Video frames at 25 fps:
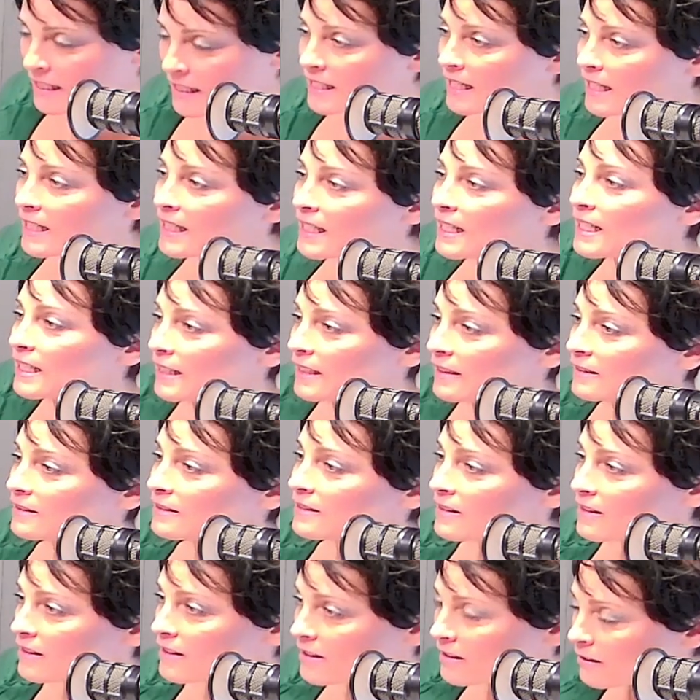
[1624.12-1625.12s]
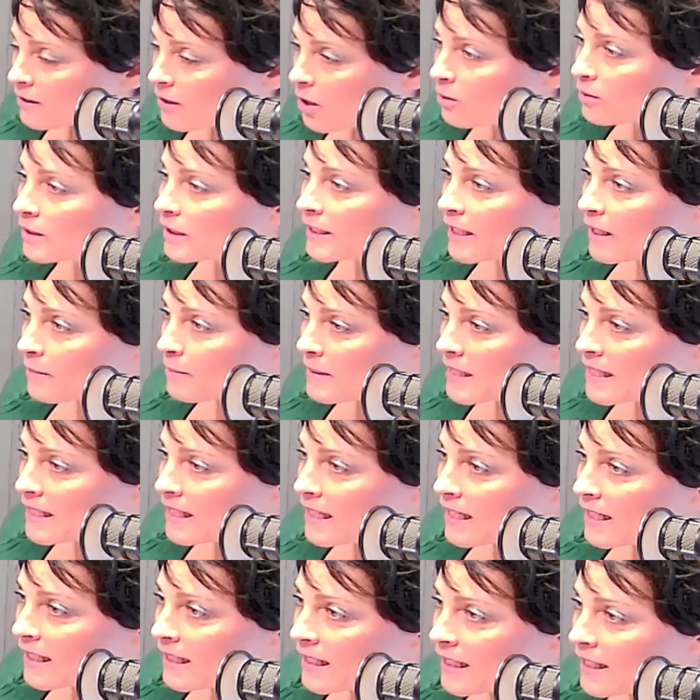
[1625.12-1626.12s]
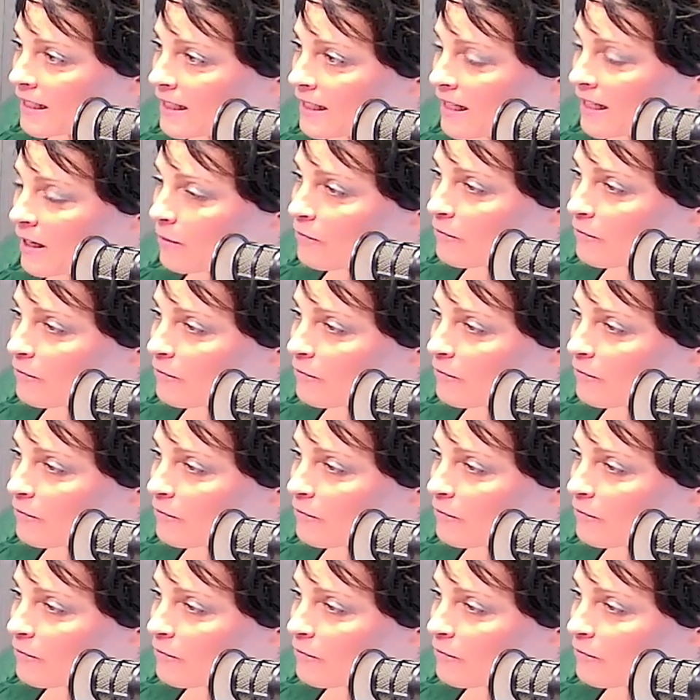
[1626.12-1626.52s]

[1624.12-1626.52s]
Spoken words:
eking it in. I mean,